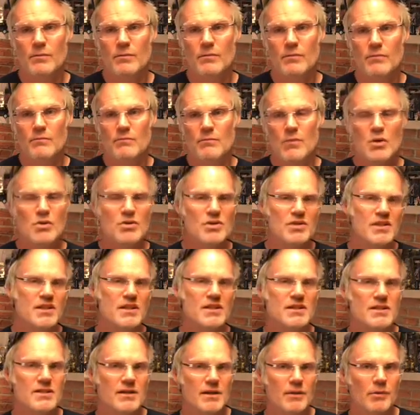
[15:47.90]
mostly
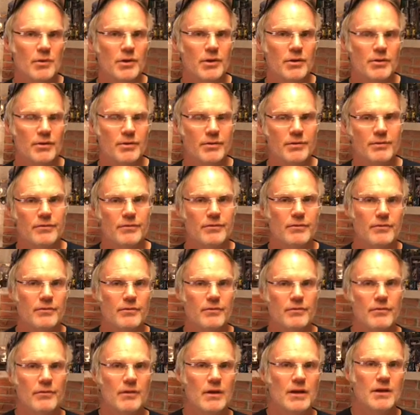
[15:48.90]
similar
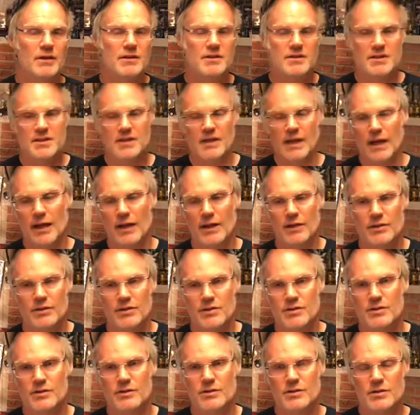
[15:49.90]
in style
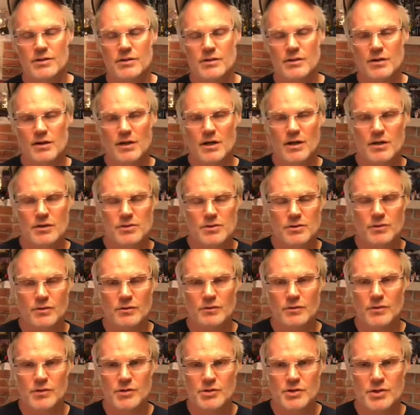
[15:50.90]
to, to the console
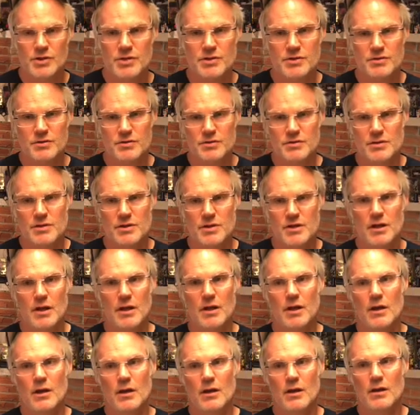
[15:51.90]
versions. There's
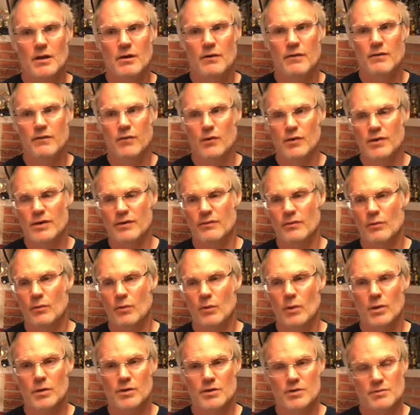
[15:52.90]
four different
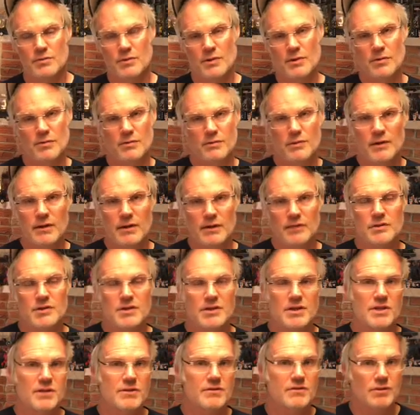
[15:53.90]
worlds with three levels
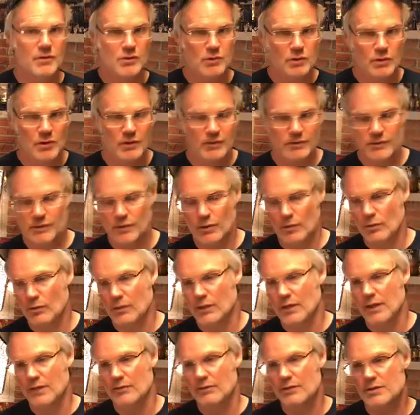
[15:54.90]
each for 12 total
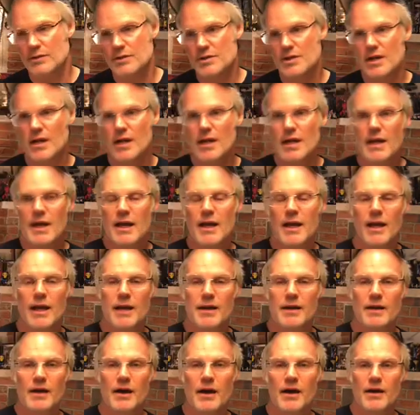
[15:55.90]
levels.
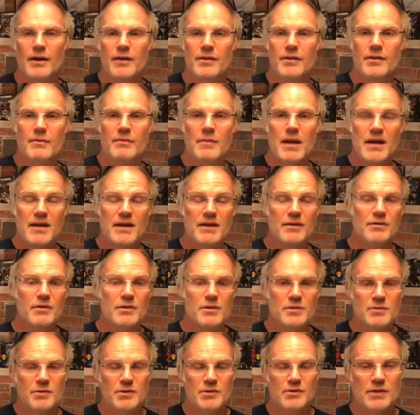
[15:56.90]
And uh, the main difference
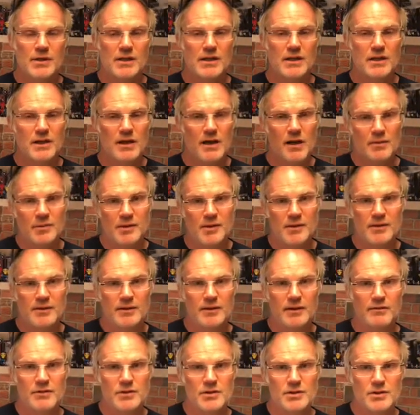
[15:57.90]
between a couple of
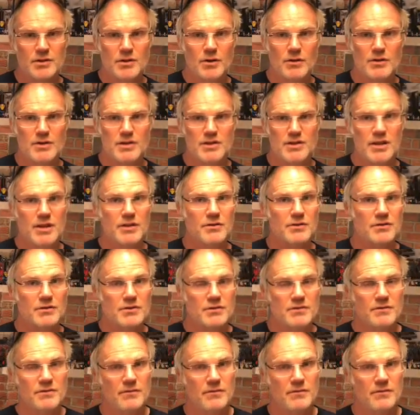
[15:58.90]
levels, though, is that there's